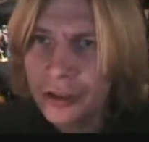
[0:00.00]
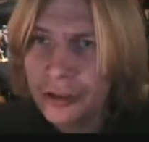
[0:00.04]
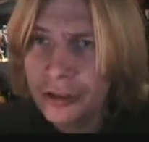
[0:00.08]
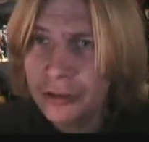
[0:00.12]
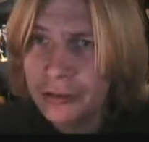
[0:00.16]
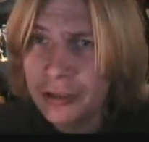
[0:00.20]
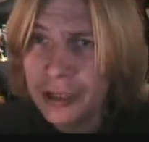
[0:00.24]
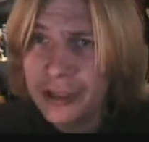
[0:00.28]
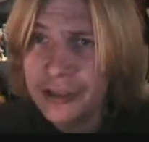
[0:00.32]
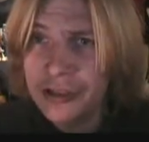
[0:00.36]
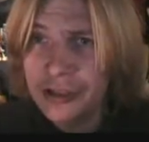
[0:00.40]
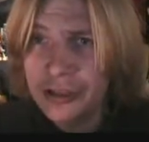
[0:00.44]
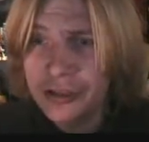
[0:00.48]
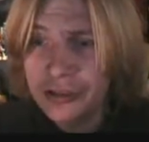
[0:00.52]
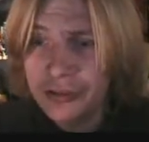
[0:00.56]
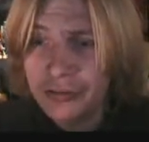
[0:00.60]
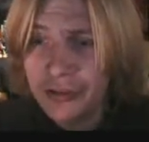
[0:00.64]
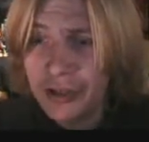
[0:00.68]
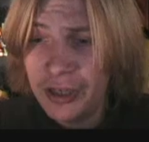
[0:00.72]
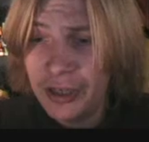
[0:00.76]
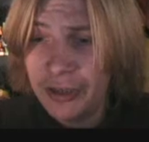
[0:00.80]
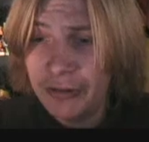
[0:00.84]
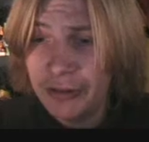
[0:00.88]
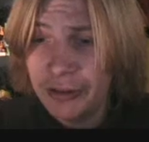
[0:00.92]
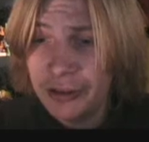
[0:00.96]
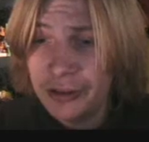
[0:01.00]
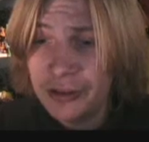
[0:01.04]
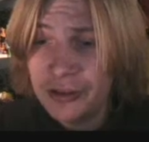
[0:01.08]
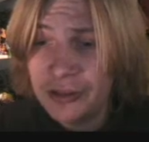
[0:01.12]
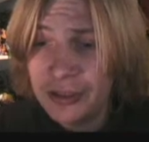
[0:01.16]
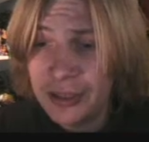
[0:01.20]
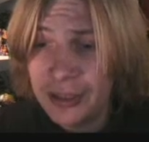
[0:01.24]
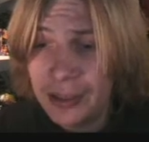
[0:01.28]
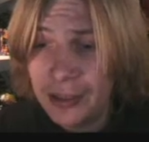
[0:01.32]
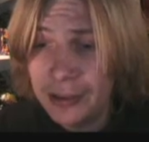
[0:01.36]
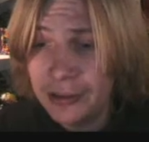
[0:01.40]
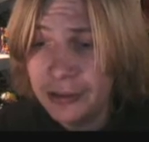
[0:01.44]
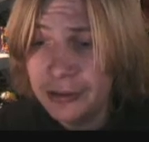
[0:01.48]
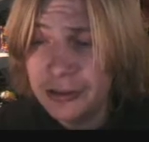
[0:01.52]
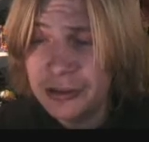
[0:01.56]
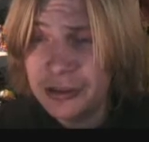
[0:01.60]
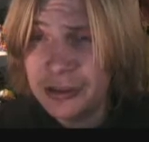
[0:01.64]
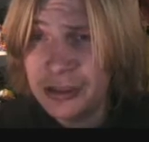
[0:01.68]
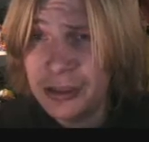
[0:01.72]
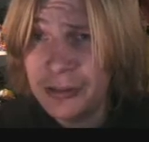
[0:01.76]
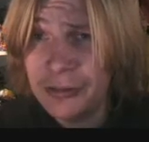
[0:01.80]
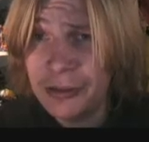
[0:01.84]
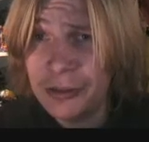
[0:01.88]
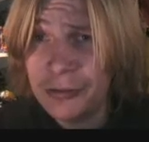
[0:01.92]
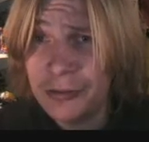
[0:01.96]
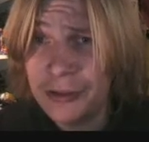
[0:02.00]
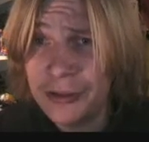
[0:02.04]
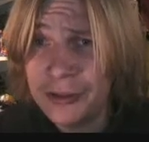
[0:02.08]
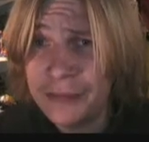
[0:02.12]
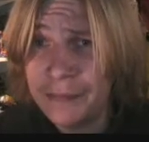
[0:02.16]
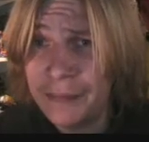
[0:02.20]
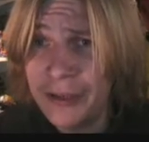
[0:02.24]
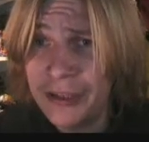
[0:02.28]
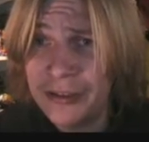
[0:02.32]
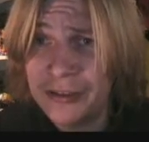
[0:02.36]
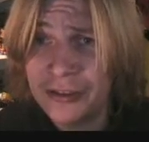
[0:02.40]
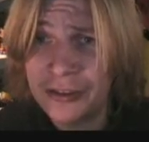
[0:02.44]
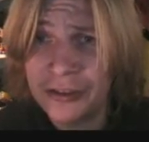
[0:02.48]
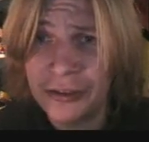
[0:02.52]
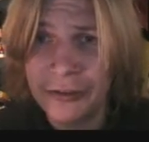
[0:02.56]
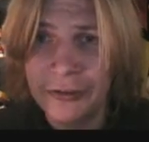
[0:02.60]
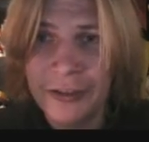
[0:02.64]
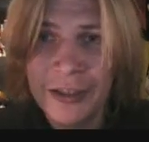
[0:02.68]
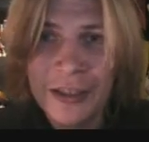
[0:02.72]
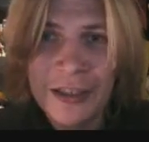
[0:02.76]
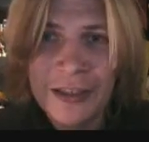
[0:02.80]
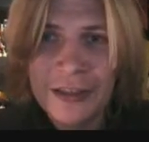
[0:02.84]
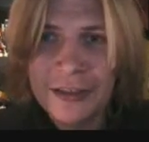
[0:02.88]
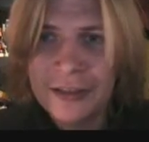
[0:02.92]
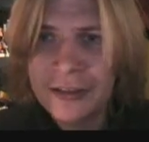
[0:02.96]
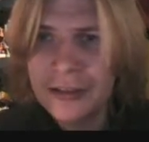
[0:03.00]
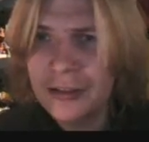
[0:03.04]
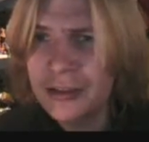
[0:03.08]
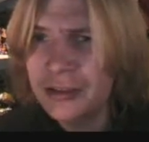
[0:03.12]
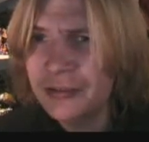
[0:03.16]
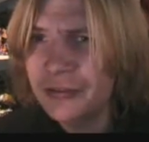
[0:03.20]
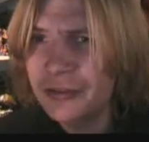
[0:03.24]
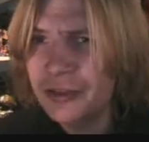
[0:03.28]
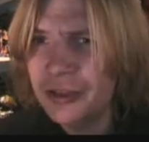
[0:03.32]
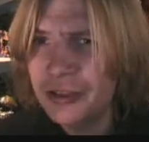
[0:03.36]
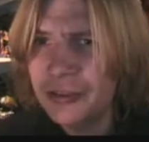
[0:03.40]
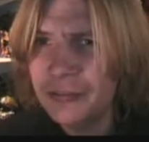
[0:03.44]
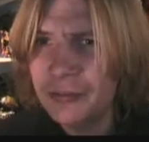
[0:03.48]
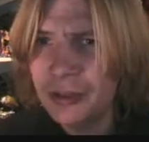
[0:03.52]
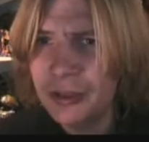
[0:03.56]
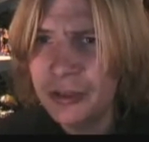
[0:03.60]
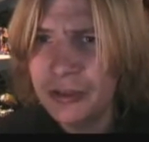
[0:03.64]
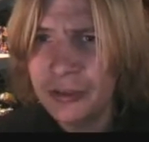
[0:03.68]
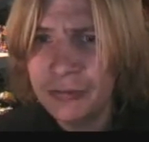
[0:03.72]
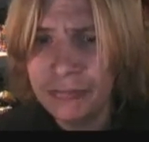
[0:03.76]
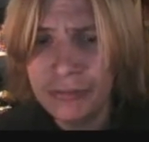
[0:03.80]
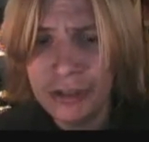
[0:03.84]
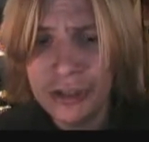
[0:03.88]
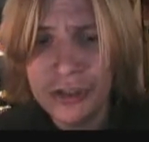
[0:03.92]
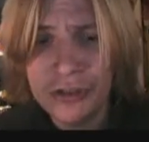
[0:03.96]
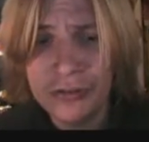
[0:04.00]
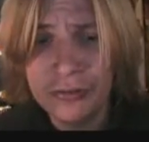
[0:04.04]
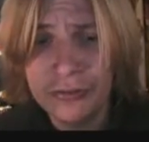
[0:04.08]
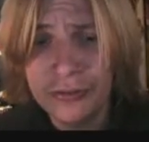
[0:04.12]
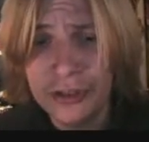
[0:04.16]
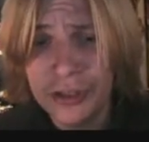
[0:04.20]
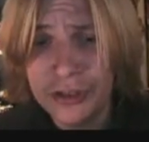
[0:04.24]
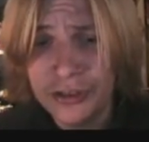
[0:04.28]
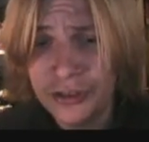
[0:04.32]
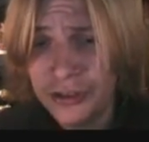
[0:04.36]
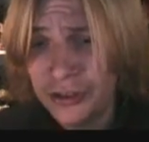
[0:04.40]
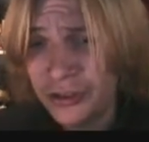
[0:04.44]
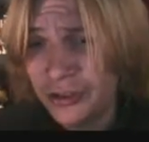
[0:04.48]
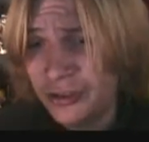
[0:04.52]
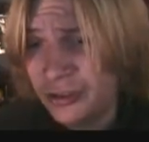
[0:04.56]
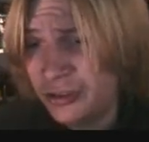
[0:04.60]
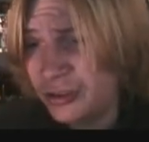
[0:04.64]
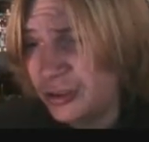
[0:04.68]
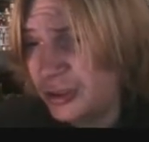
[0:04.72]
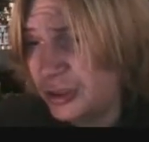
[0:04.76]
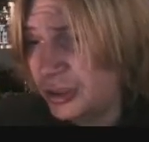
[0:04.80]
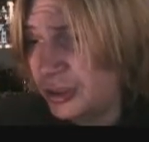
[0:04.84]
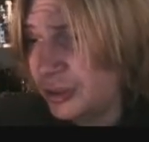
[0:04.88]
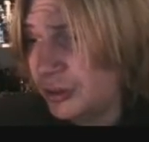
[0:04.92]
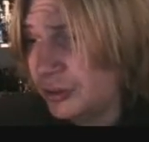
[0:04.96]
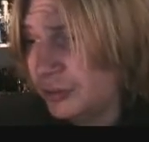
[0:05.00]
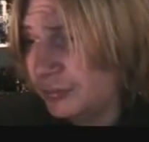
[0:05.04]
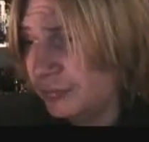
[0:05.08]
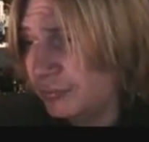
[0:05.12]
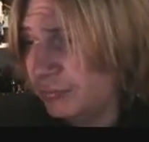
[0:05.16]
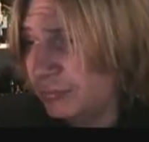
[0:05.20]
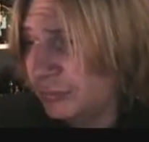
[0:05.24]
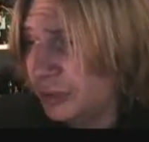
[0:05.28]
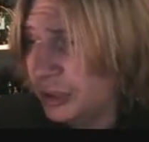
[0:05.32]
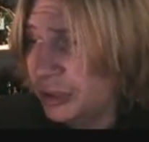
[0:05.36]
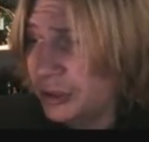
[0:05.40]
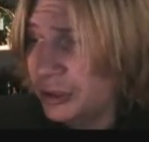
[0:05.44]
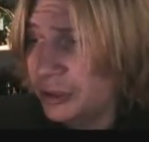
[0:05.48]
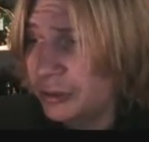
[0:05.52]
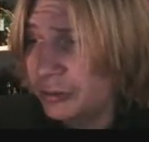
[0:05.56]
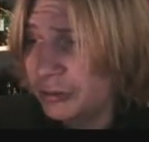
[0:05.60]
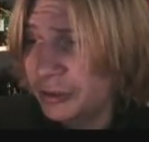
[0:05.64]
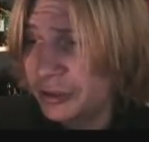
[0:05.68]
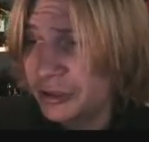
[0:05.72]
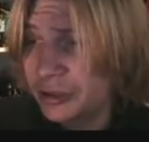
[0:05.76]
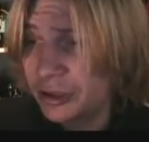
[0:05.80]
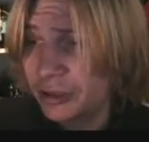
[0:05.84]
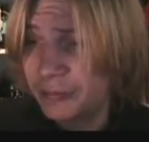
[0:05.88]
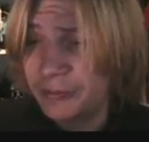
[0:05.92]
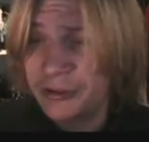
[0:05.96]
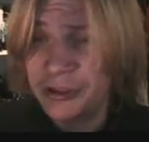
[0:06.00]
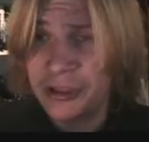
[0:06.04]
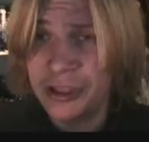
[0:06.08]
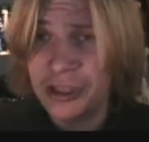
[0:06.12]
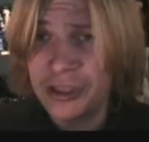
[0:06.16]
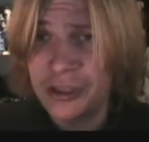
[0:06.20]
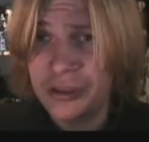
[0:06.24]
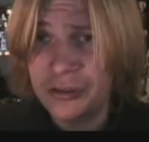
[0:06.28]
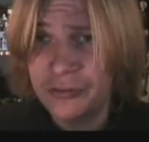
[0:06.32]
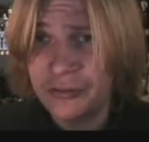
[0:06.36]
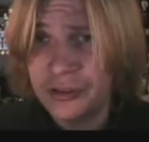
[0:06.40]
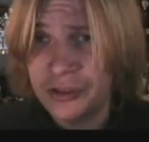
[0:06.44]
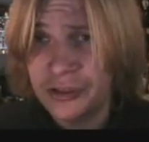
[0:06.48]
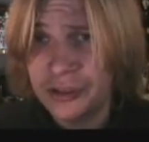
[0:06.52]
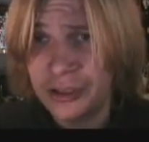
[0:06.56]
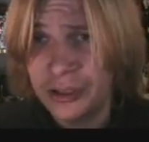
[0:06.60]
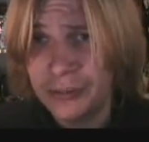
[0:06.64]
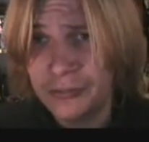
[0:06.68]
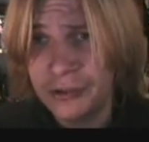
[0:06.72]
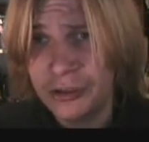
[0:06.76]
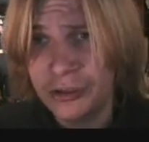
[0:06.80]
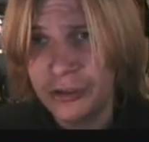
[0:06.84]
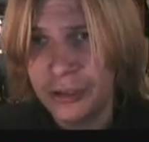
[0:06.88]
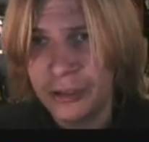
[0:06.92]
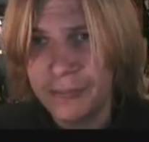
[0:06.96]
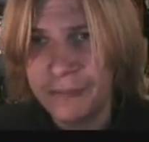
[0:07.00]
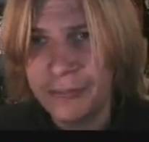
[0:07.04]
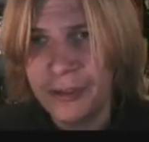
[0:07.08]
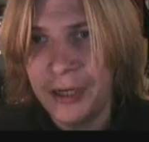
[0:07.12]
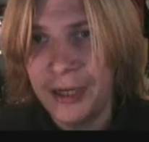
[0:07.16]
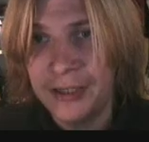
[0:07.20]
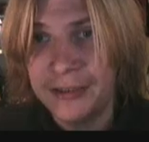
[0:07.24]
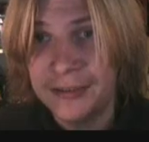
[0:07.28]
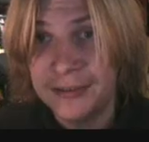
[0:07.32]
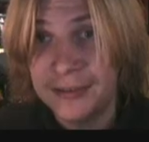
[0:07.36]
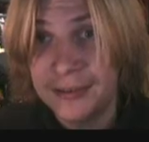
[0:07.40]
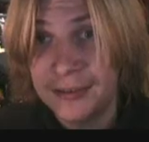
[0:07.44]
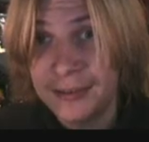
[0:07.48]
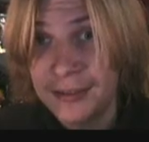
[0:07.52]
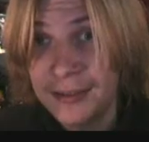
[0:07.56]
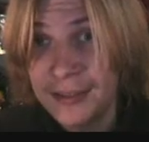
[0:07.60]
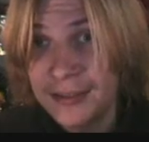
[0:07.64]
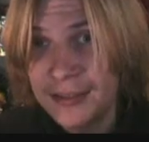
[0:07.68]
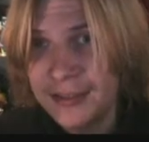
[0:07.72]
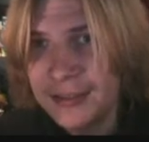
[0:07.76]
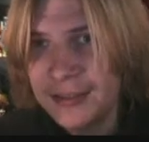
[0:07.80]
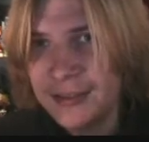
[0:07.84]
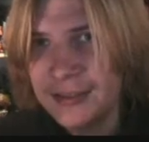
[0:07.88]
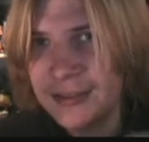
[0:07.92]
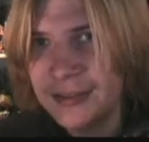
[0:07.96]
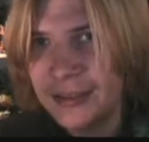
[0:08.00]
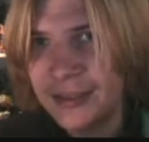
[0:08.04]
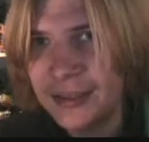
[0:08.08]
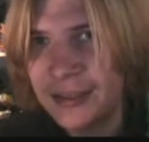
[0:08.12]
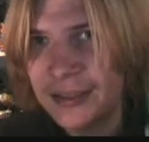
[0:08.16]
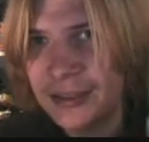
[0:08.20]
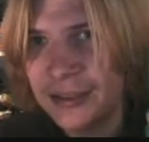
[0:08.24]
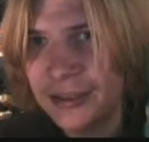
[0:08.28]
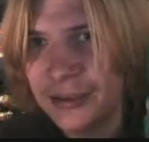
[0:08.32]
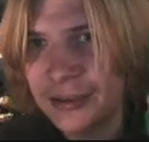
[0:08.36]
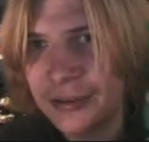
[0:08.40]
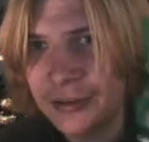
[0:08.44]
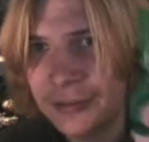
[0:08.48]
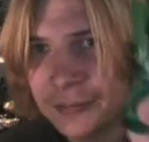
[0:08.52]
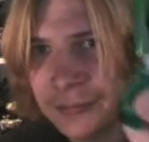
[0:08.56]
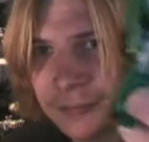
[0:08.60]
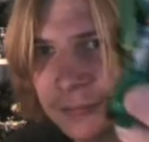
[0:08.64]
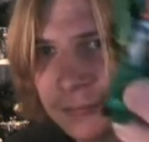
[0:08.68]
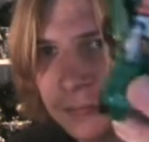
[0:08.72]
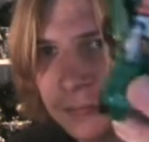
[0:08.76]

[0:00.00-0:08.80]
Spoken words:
new Legends variants, and let's see which one's better. So, it's kind of an original versus the new interpretation of the same toy. But, let's take a look.